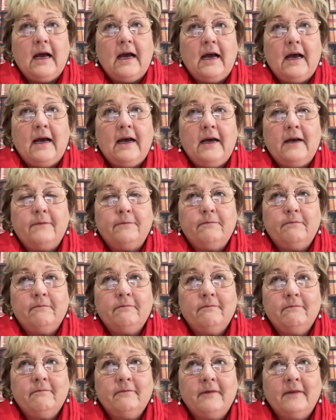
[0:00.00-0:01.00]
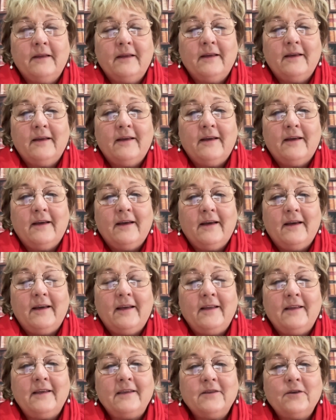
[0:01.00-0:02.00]
Um,
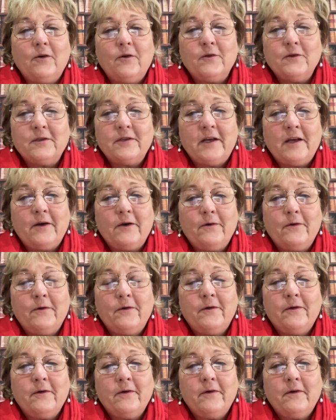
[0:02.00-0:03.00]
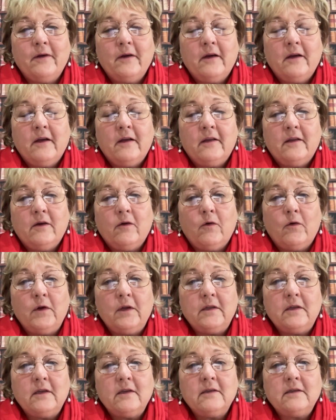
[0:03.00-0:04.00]
it is also, the
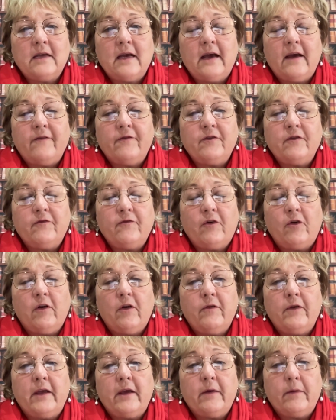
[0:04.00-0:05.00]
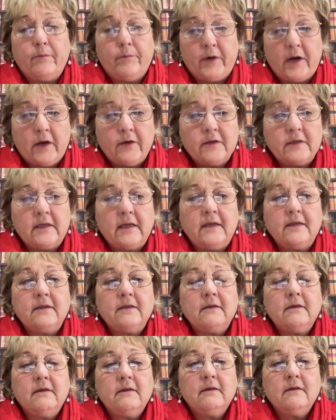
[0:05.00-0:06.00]
auditors have the following
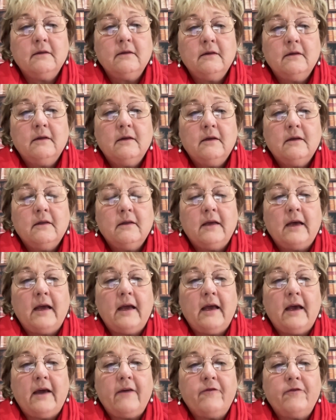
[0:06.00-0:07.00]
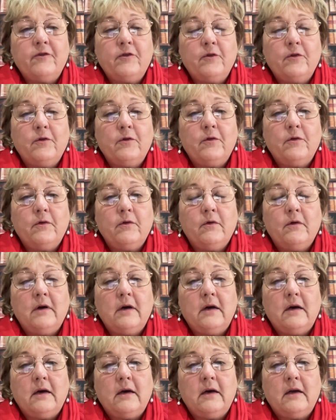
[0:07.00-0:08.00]
process.
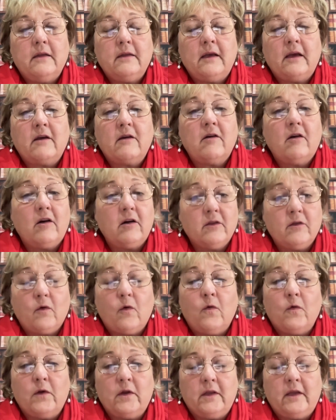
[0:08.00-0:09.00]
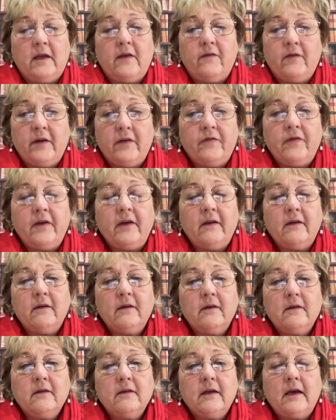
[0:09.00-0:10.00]
They can't audit everything.
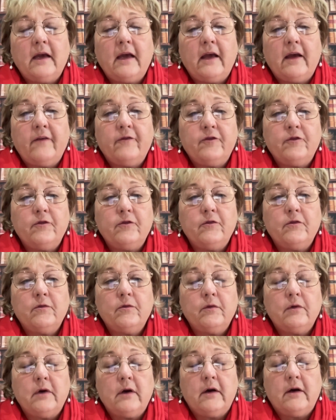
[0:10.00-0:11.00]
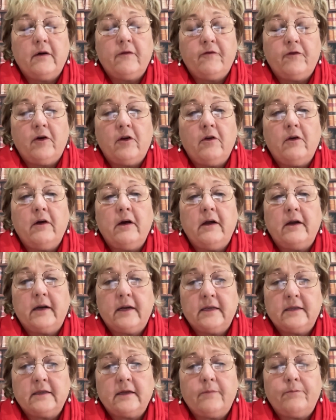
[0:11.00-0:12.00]
They have to follow a
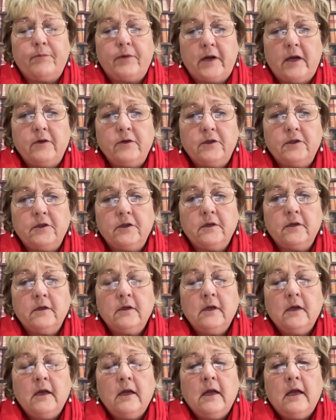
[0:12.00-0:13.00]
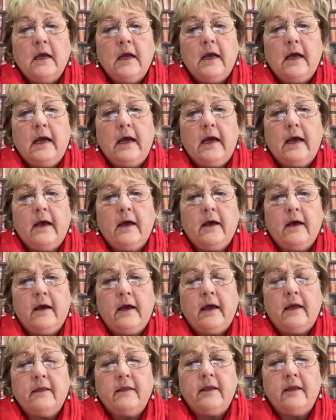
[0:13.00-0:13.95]
risk approach. And